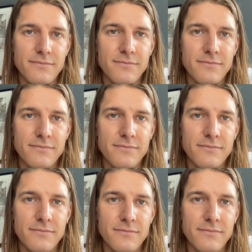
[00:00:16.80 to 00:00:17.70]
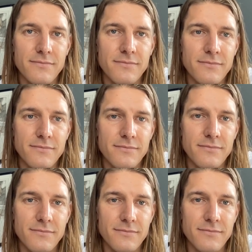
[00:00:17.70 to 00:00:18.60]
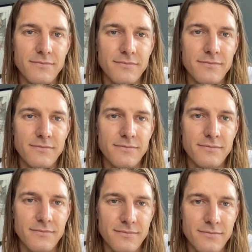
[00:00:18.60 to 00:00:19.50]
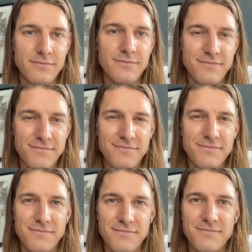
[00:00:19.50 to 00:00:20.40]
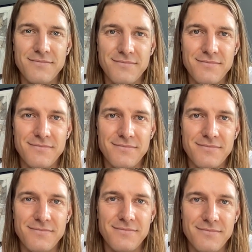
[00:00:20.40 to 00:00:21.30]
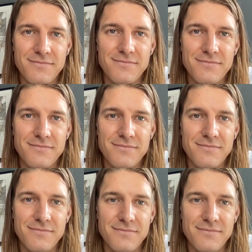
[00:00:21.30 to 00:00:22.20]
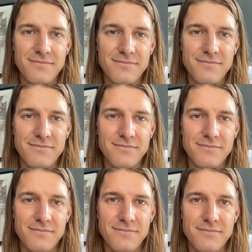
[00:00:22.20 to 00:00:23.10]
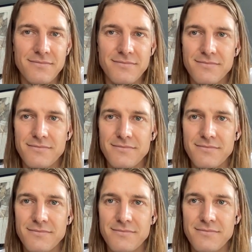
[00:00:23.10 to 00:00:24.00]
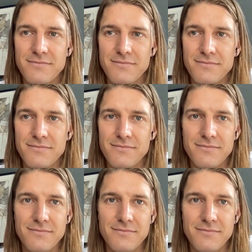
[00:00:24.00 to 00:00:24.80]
The person shown says nothing.